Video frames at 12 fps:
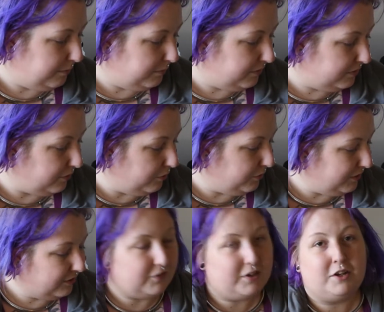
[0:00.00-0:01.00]
So
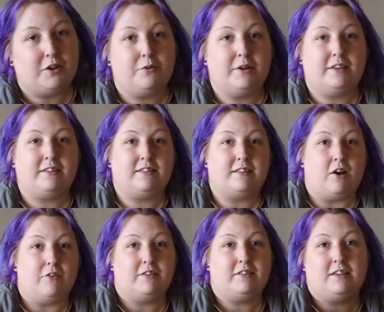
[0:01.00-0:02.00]
this video is
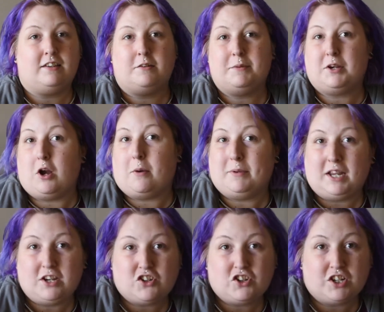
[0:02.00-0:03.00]
obviously going to be a
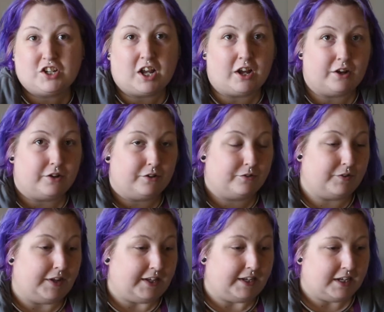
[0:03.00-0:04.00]
combination
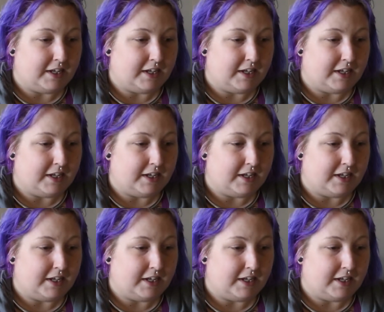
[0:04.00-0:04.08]
of